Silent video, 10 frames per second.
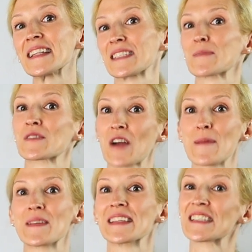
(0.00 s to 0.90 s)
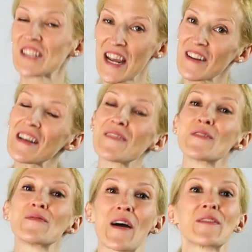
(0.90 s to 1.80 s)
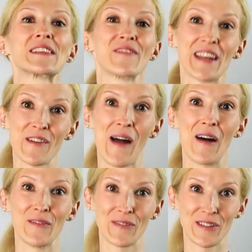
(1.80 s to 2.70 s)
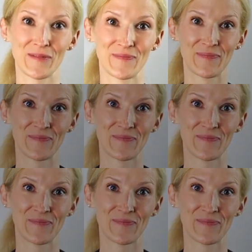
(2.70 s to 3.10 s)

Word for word: and subscribe to this channel if you found this video helpful.